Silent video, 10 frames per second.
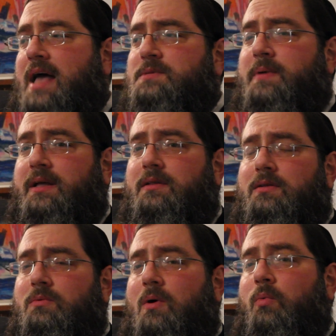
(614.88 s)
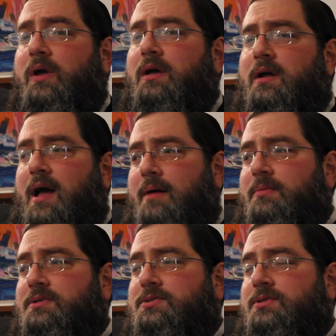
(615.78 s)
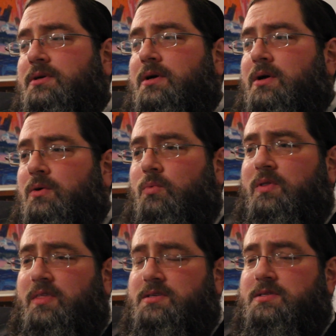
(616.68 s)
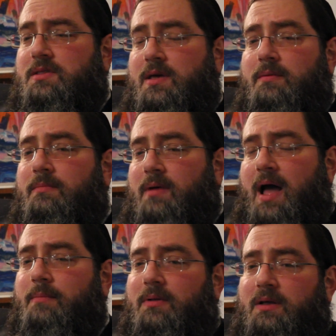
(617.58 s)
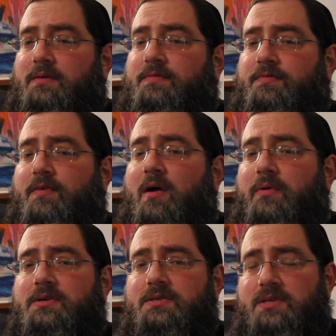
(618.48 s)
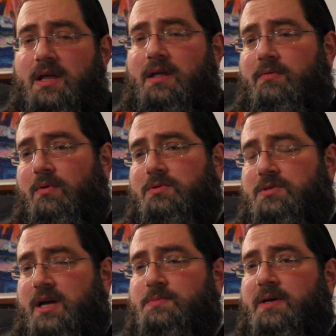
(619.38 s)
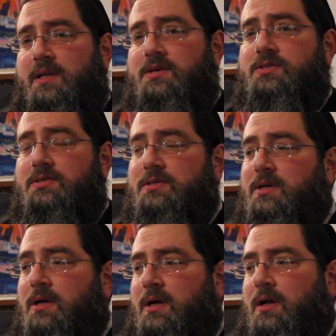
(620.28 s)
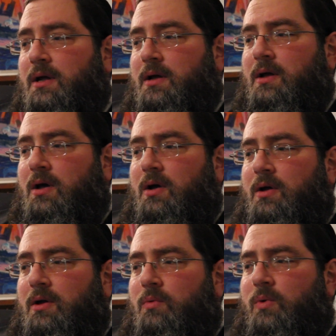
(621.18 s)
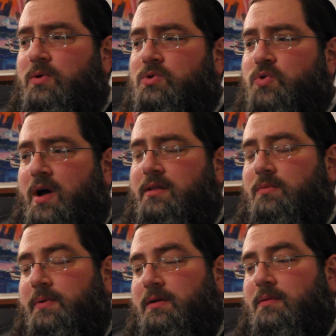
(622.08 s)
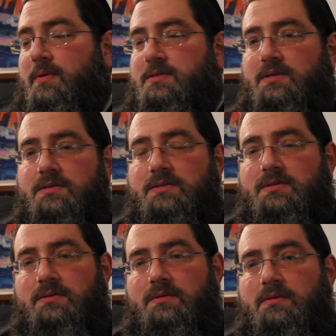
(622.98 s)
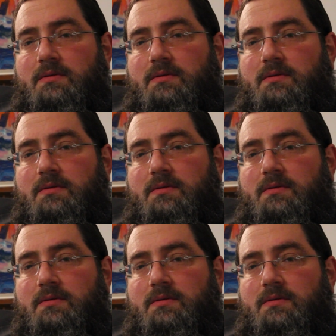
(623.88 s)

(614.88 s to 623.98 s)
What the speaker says: aspect to what we can accomplish with this theme, I believe, far reaches any of those expectations. When you try to build a business,